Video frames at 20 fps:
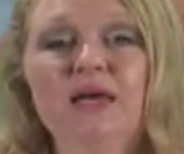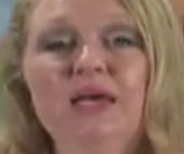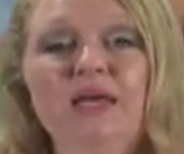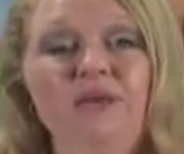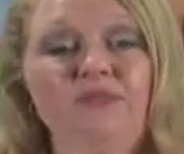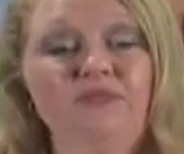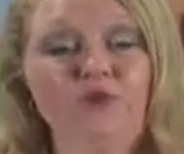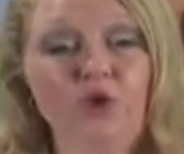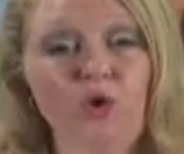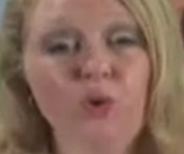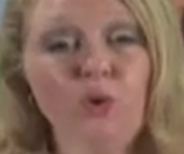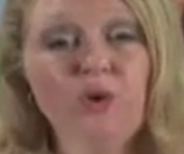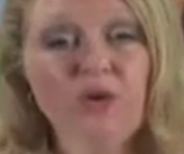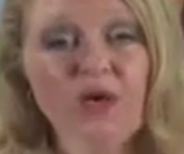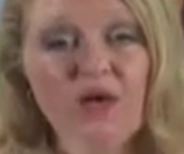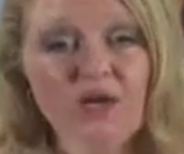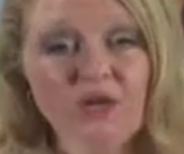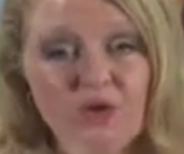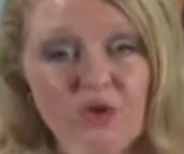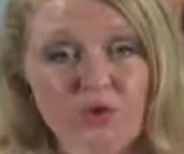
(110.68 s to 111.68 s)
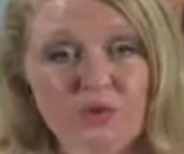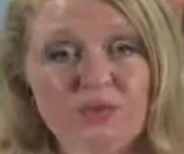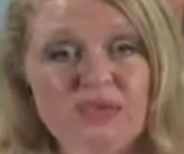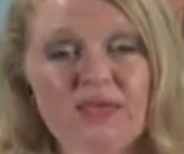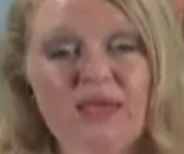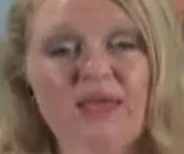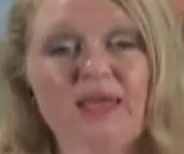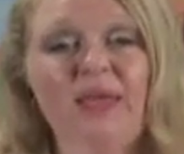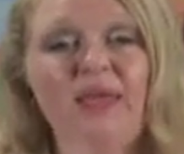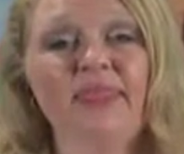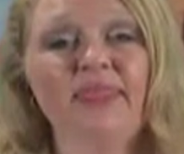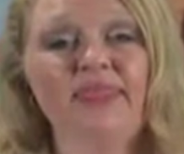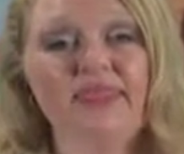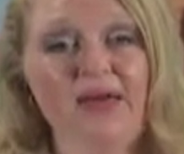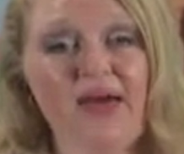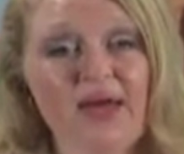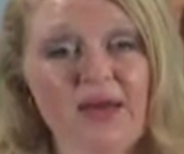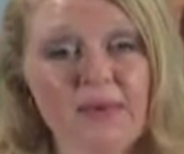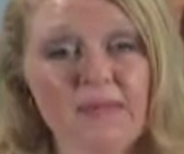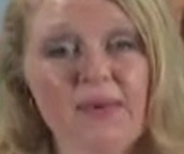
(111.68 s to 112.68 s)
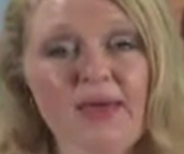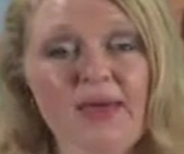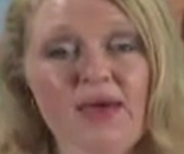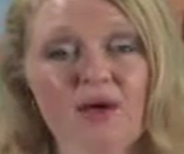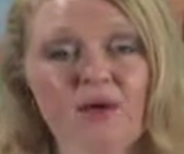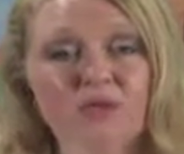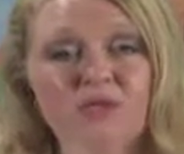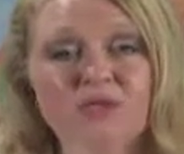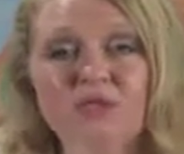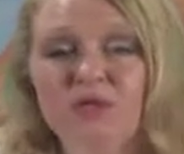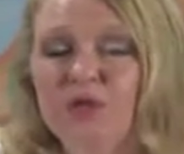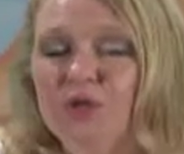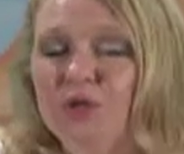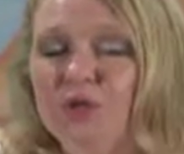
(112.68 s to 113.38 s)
If you are not using that amount,